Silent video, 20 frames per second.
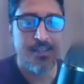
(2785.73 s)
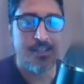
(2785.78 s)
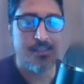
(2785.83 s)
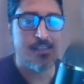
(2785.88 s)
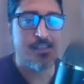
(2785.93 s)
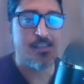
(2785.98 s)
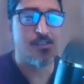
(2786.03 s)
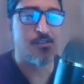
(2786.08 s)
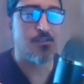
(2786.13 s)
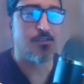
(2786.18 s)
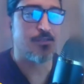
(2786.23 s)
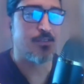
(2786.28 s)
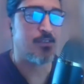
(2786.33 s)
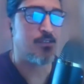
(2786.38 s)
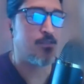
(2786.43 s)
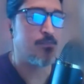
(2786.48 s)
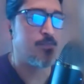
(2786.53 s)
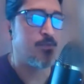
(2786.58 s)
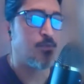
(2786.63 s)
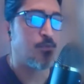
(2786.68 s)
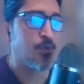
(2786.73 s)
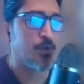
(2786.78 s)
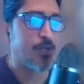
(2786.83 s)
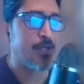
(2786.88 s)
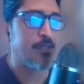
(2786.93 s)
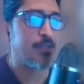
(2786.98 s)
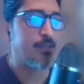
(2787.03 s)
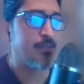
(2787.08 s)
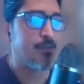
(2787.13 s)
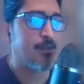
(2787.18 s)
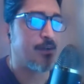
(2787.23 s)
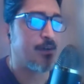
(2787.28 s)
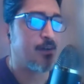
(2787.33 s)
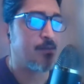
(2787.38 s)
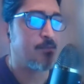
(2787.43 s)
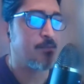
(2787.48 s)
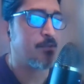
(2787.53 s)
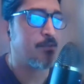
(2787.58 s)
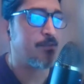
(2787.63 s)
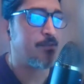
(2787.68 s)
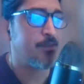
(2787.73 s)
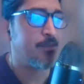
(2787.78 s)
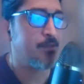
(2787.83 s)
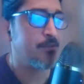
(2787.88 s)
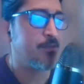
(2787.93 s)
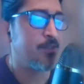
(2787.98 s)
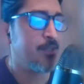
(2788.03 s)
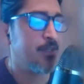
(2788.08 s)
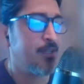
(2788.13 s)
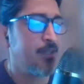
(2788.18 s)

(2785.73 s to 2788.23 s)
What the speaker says: in the years that you've been working in the comic book field.